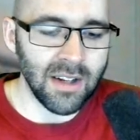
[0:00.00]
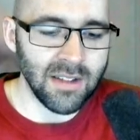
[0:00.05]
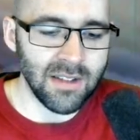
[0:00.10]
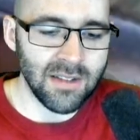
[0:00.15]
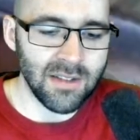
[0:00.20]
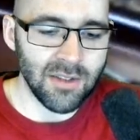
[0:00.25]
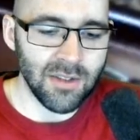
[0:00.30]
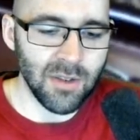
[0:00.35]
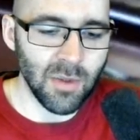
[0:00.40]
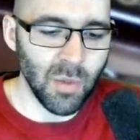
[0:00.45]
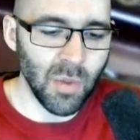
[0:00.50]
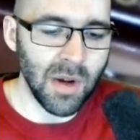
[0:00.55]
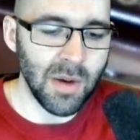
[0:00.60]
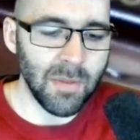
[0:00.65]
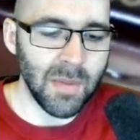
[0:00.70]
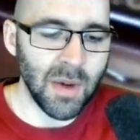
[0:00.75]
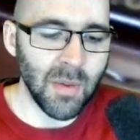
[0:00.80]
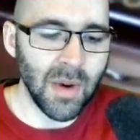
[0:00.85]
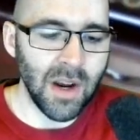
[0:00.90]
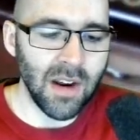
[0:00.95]
is? Should
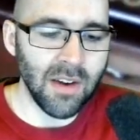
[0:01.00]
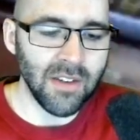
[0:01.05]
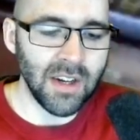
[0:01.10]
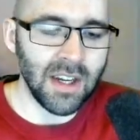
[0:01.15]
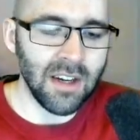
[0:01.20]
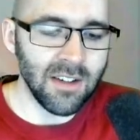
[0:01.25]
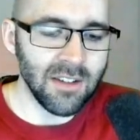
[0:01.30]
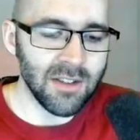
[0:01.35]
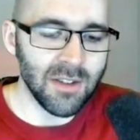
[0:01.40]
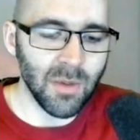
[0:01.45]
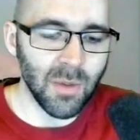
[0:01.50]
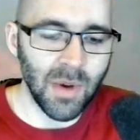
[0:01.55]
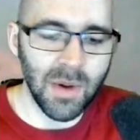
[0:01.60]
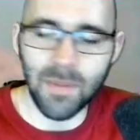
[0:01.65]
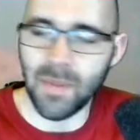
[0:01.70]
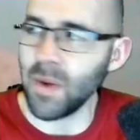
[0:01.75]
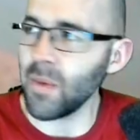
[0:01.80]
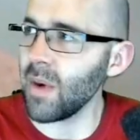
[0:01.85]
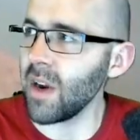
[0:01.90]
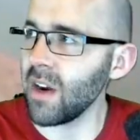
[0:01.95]
1 be way over here? Should
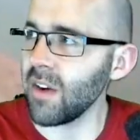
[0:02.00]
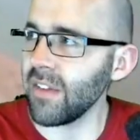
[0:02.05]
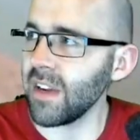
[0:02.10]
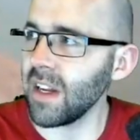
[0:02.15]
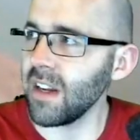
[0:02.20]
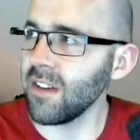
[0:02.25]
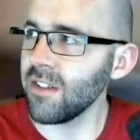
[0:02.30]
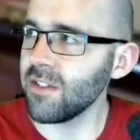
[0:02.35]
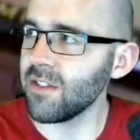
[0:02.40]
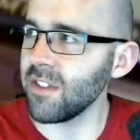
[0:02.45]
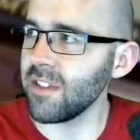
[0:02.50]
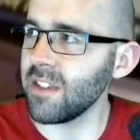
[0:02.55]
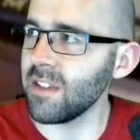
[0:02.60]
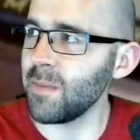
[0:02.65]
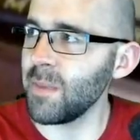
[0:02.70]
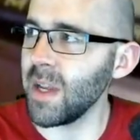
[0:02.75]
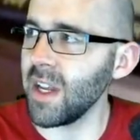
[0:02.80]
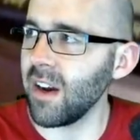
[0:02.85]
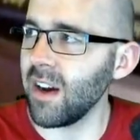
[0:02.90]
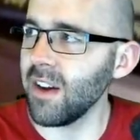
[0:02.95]
1 be way over here? Should
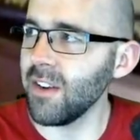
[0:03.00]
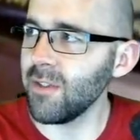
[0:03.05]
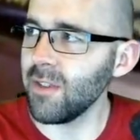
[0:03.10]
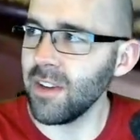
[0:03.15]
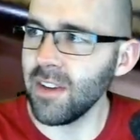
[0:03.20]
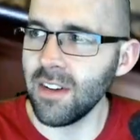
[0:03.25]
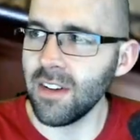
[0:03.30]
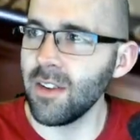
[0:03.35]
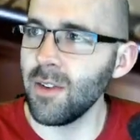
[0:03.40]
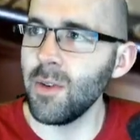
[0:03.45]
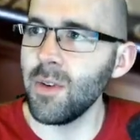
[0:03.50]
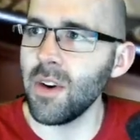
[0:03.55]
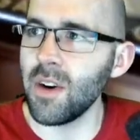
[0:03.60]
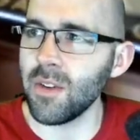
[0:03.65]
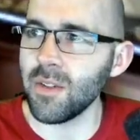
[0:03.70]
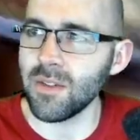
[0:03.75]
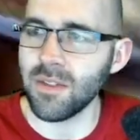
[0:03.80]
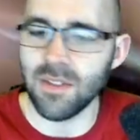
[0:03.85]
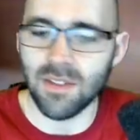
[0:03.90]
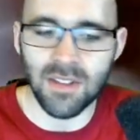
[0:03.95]
this be 100? Who
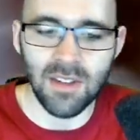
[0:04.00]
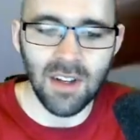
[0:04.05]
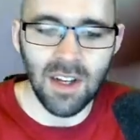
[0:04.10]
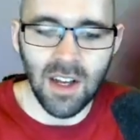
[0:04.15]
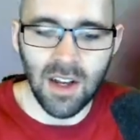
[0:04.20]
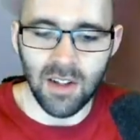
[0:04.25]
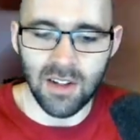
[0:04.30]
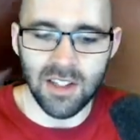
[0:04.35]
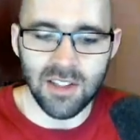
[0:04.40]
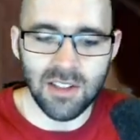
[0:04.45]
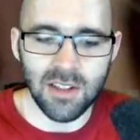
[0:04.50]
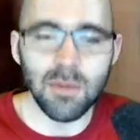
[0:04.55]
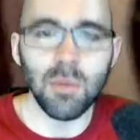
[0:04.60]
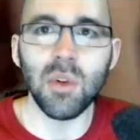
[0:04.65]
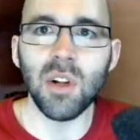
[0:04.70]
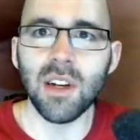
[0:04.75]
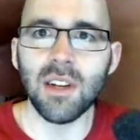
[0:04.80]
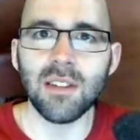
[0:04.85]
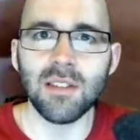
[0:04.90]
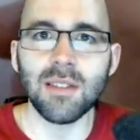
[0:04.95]
knows? Let's just
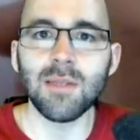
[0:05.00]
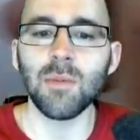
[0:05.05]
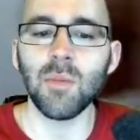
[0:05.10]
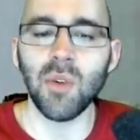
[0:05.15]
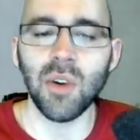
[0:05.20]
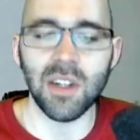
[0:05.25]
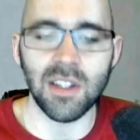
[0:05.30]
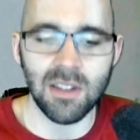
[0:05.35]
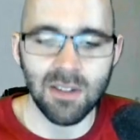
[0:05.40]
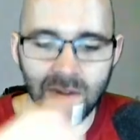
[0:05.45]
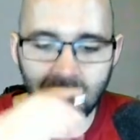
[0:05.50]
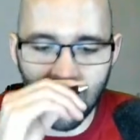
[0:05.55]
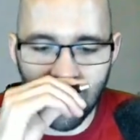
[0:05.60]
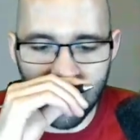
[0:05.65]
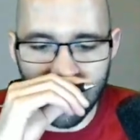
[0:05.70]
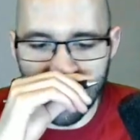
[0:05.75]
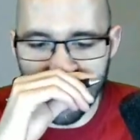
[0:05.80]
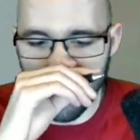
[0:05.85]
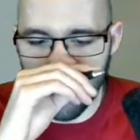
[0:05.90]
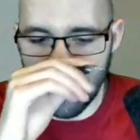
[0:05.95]
plug in some points
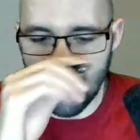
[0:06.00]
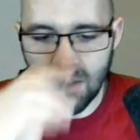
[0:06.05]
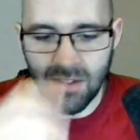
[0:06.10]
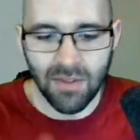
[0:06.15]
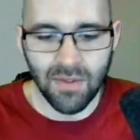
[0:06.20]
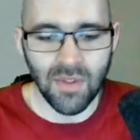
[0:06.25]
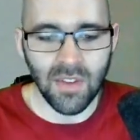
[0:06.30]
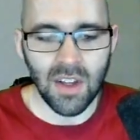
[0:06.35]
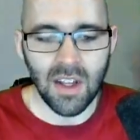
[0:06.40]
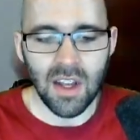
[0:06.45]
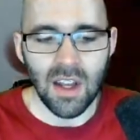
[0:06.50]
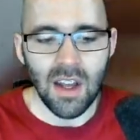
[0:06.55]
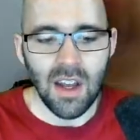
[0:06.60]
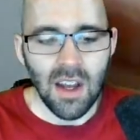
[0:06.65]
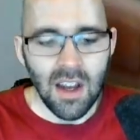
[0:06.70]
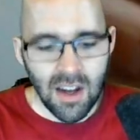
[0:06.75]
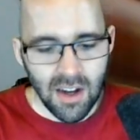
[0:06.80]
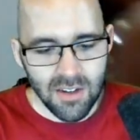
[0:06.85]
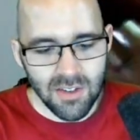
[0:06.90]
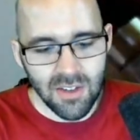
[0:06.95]
first.
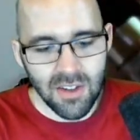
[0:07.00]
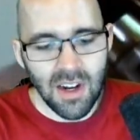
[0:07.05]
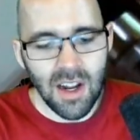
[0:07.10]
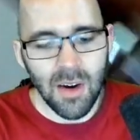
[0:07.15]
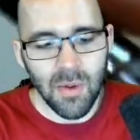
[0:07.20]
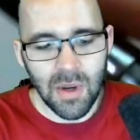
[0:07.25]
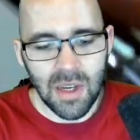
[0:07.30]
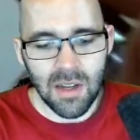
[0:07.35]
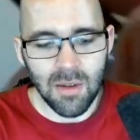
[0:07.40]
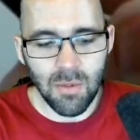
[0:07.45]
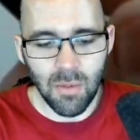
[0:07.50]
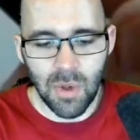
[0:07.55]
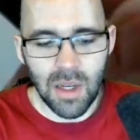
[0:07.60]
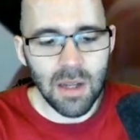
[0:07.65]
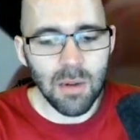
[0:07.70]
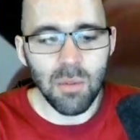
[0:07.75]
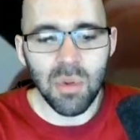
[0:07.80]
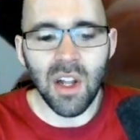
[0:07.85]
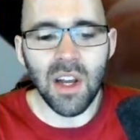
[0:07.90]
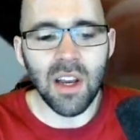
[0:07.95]
And so now we could
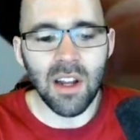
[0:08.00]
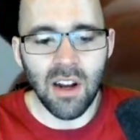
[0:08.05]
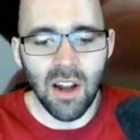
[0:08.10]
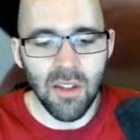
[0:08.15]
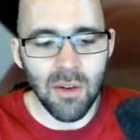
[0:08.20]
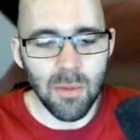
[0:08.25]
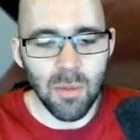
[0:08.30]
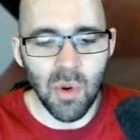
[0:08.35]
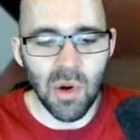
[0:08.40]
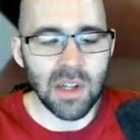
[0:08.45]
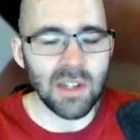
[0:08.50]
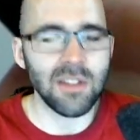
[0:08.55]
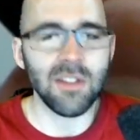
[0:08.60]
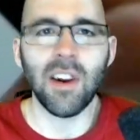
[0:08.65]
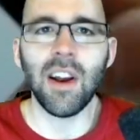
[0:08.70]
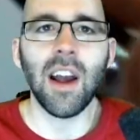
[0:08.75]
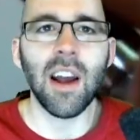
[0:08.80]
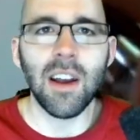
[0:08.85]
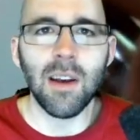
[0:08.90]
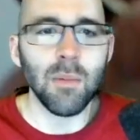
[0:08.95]
plug in other points,
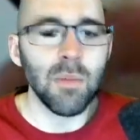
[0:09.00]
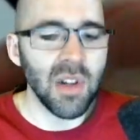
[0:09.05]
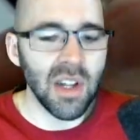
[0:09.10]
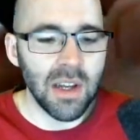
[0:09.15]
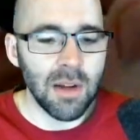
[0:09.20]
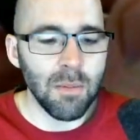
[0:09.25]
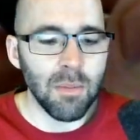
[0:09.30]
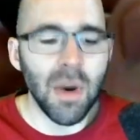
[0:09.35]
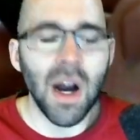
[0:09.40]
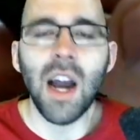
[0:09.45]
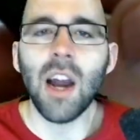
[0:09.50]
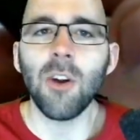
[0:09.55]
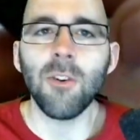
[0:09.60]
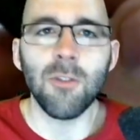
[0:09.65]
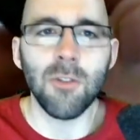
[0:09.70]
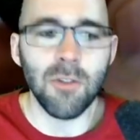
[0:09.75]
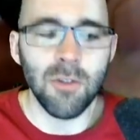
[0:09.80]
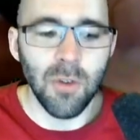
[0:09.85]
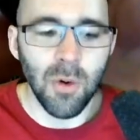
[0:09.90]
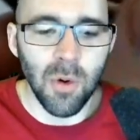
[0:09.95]
right? I could plug in pi
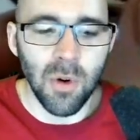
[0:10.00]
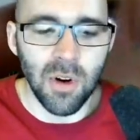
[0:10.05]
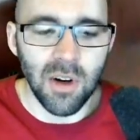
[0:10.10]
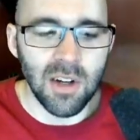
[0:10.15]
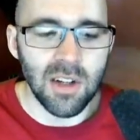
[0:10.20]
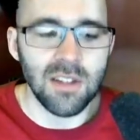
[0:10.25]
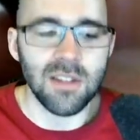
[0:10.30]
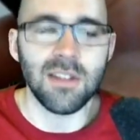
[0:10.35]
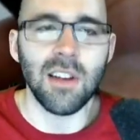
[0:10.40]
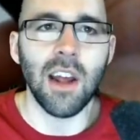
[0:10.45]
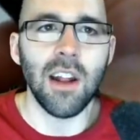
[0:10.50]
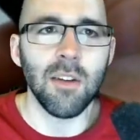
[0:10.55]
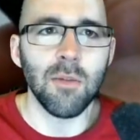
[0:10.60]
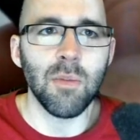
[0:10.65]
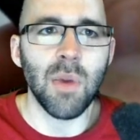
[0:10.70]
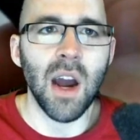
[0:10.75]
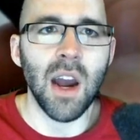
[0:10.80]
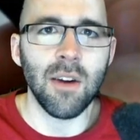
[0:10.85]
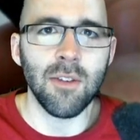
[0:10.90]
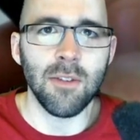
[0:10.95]
over 4 because sine
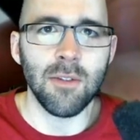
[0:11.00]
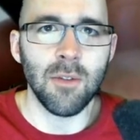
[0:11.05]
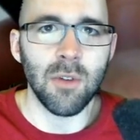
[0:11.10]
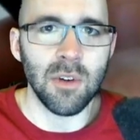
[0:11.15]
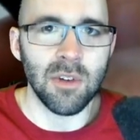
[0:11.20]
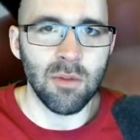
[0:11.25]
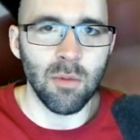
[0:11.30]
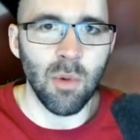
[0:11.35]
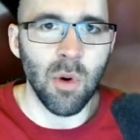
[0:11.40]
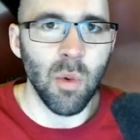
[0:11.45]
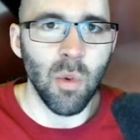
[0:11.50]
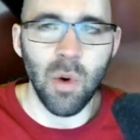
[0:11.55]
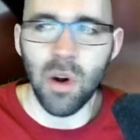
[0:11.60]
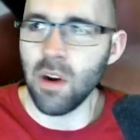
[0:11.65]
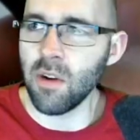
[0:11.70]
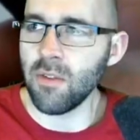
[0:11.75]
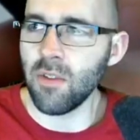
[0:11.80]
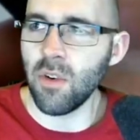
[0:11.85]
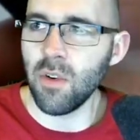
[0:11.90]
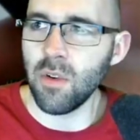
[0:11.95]
of pi over 4 is
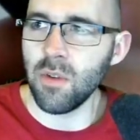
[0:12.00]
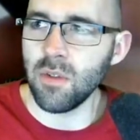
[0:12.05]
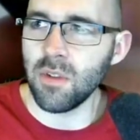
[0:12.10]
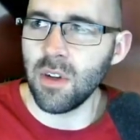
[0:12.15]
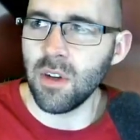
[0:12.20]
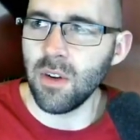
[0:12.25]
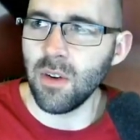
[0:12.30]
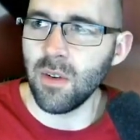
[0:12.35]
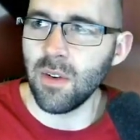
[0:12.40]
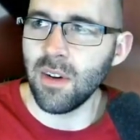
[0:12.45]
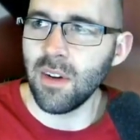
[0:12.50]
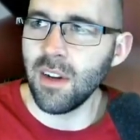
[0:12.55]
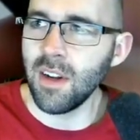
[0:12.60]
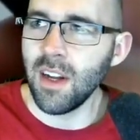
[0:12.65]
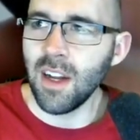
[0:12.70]
1 over root 2.